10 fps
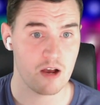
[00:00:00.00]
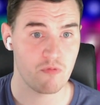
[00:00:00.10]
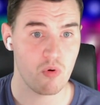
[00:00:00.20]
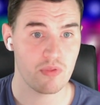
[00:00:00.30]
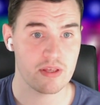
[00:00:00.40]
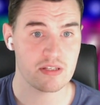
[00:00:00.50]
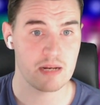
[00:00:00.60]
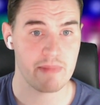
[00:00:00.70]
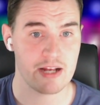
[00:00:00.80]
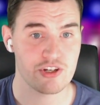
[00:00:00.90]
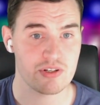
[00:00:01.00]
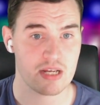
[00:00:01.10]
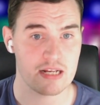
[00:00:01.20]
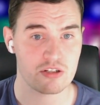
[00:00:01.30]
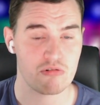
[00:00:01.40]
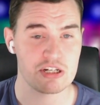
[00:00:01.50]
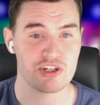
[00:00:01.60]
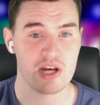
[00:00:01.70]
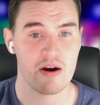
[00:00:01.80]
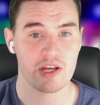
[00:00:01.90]
I've worn this in matches against
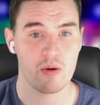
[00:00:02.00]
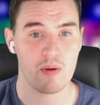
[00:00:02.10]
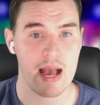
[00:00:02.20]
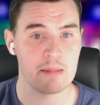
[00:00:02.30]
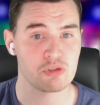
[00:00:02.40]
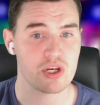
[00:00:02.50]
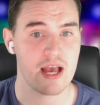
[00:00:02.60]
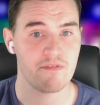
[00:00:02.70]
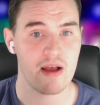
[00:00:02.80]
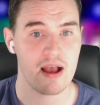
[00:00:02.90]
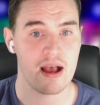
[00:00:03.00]
Chris Jericho, MJF,